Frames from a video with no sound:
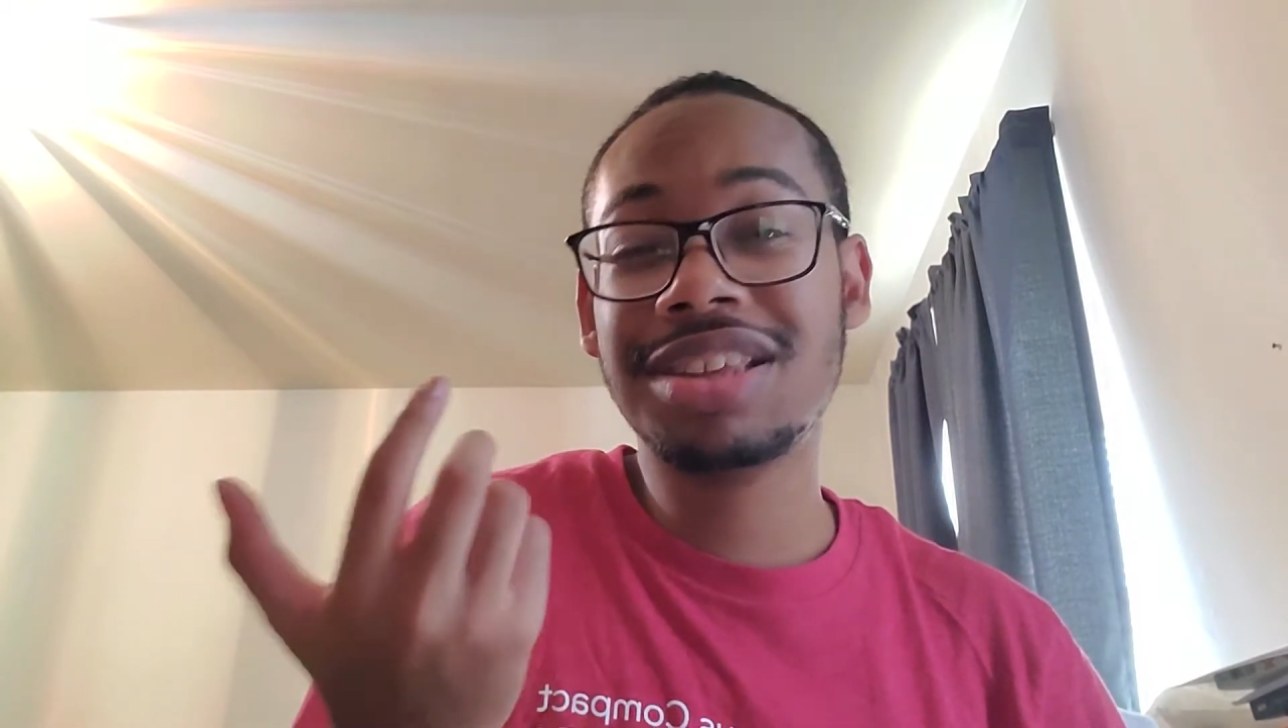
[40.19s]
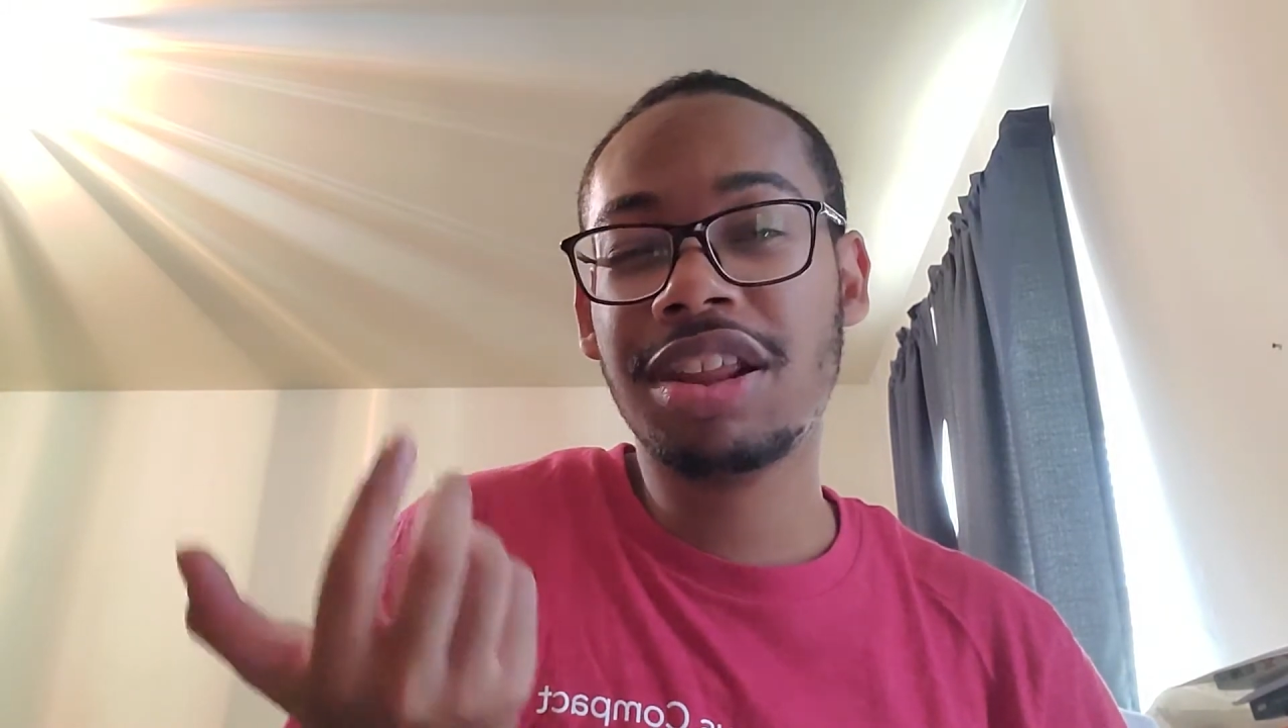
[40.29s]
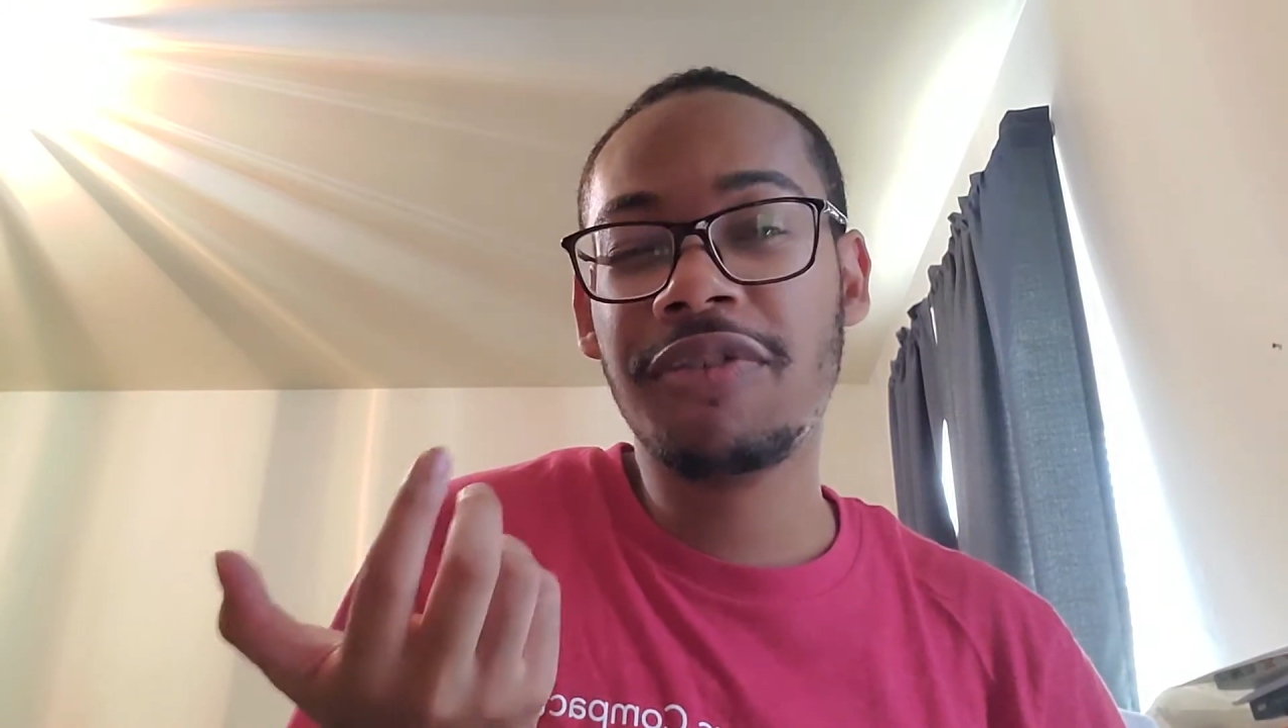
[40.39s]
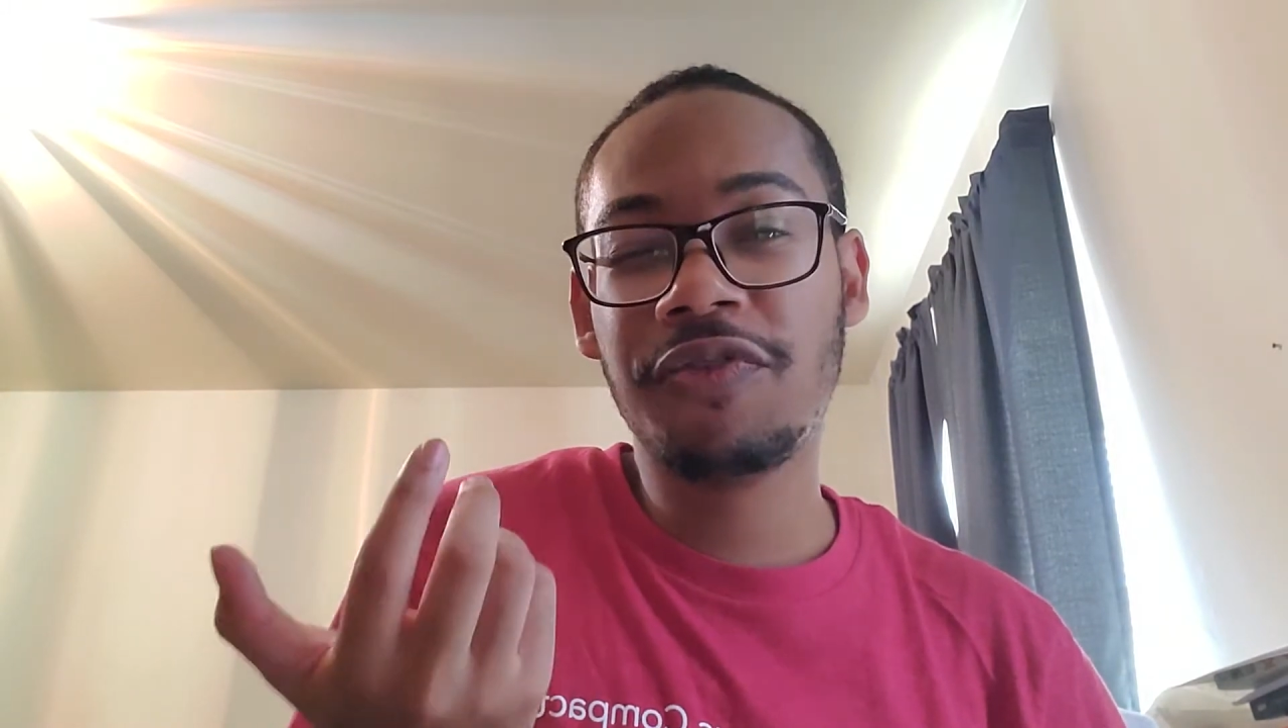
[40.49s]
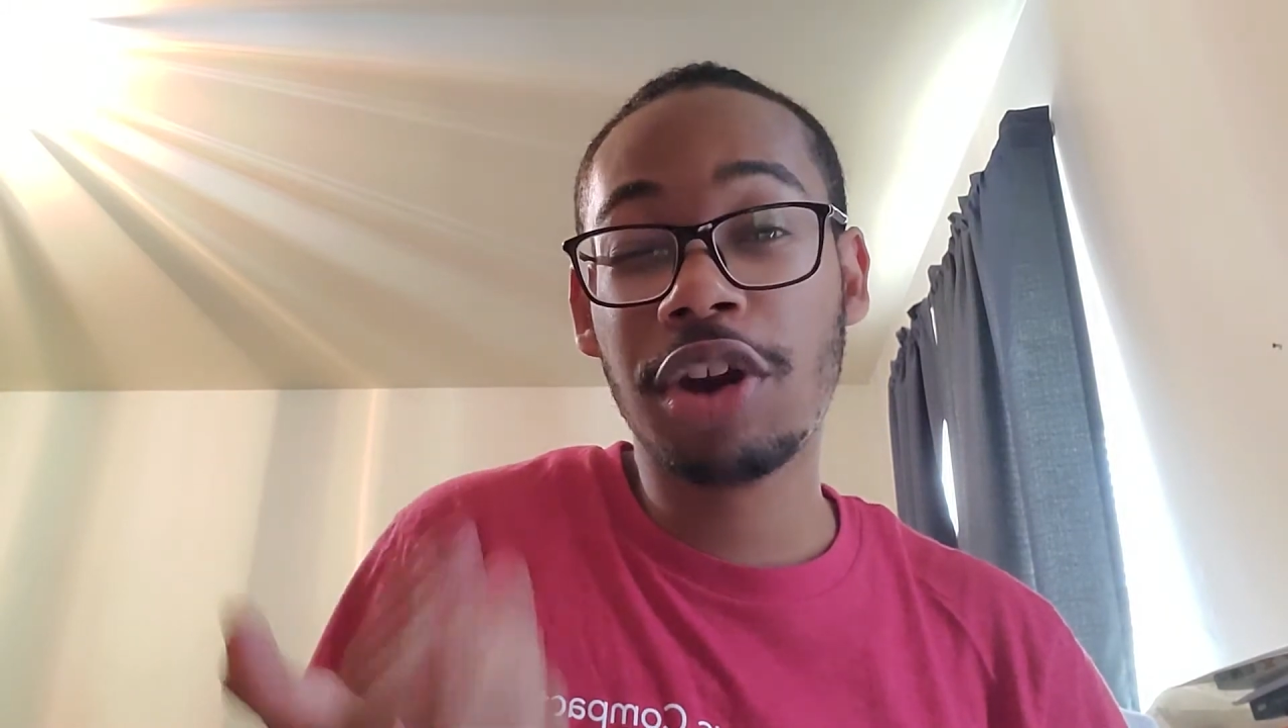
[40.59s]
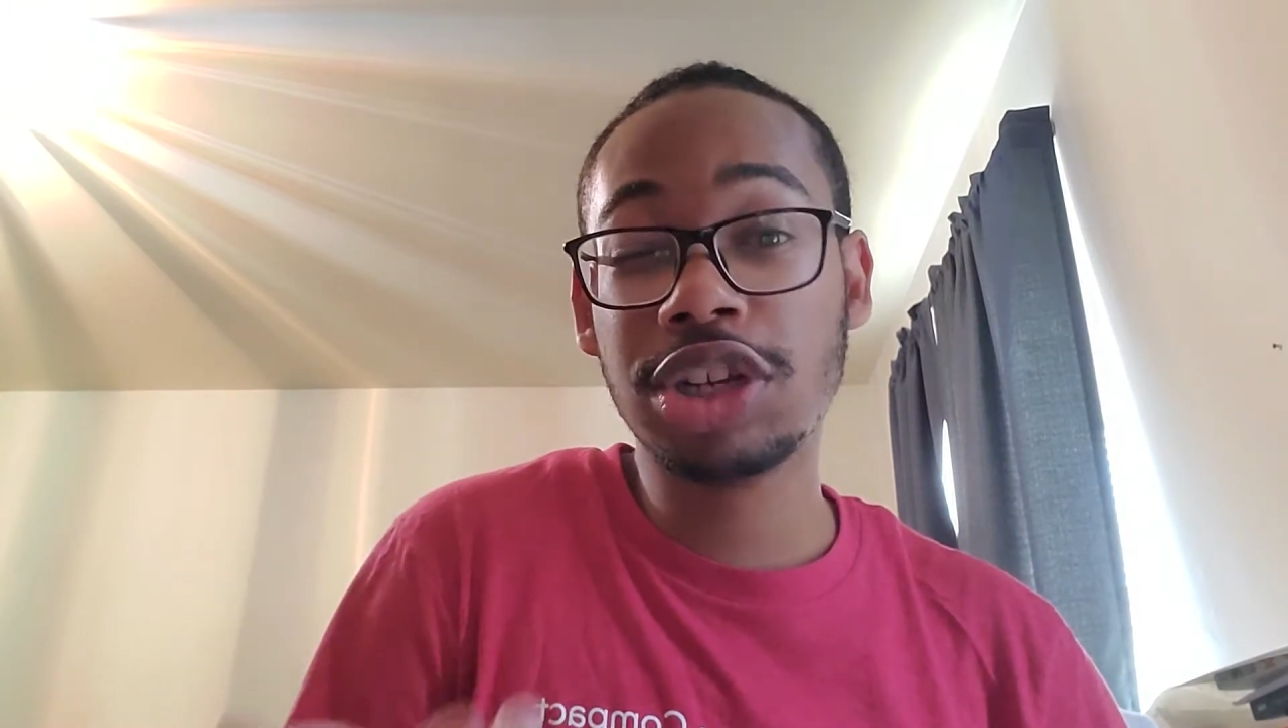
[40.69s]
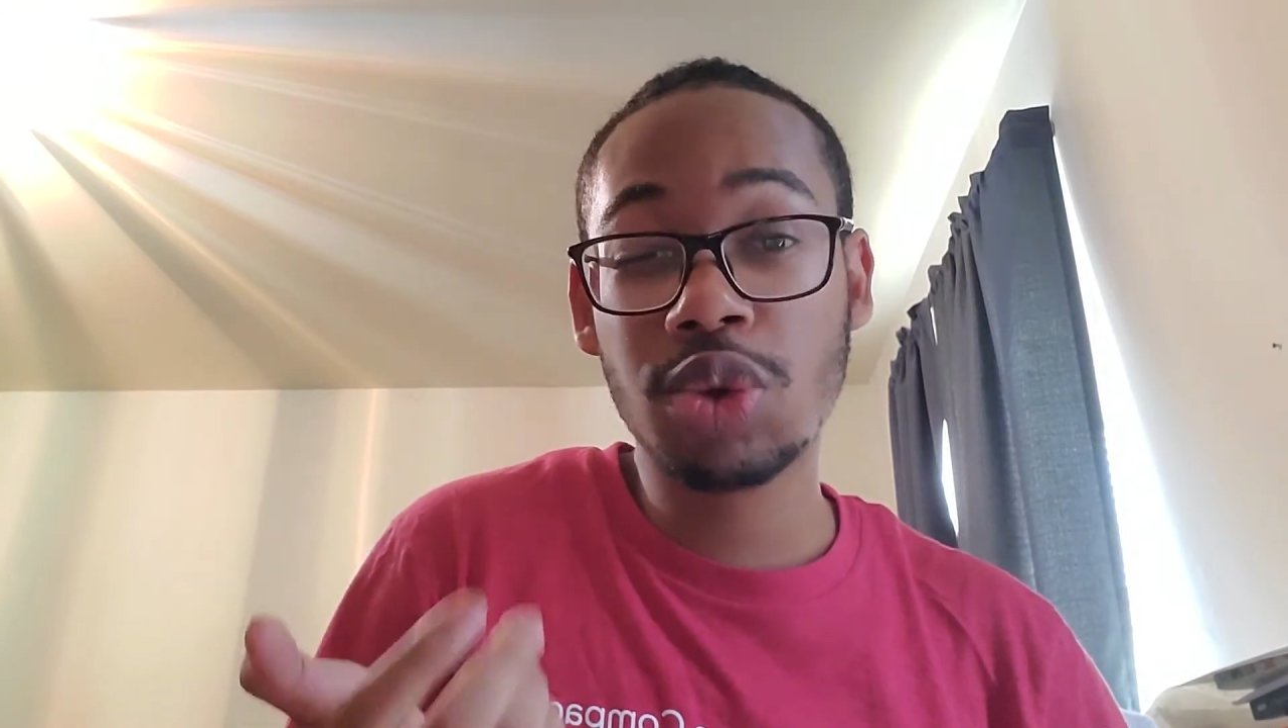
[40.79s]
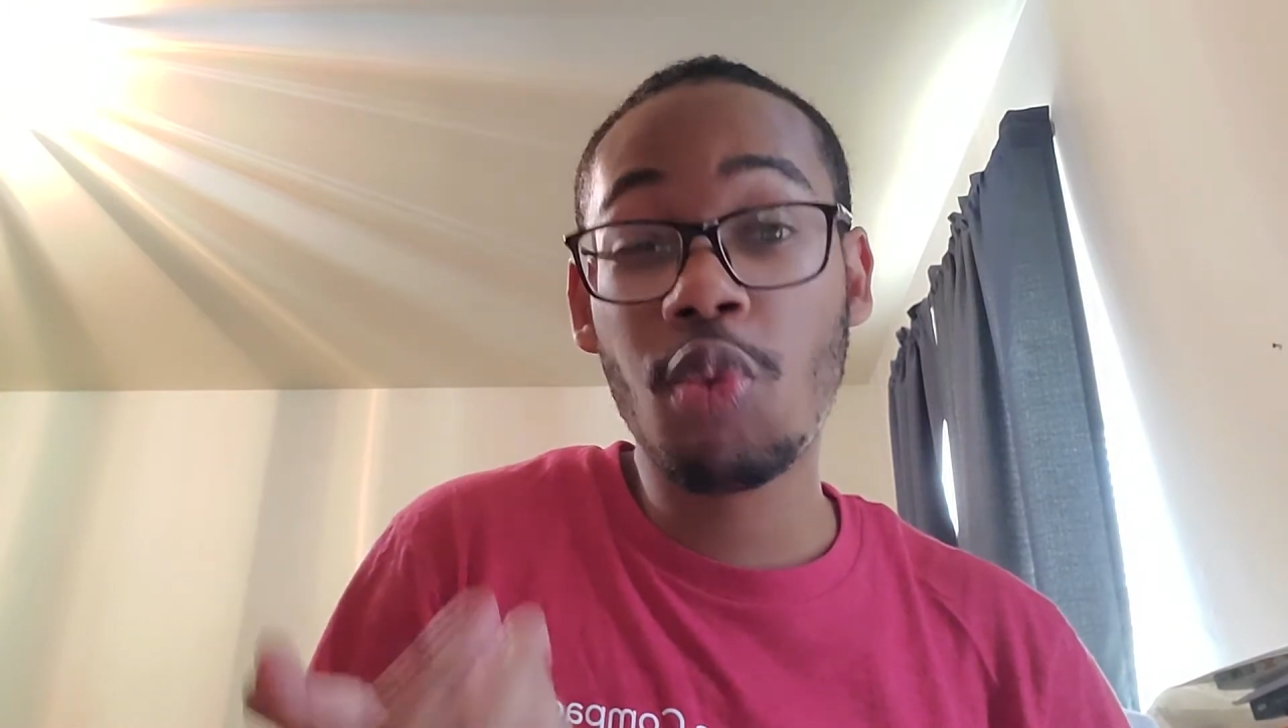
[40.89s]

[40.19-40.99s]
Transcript: the first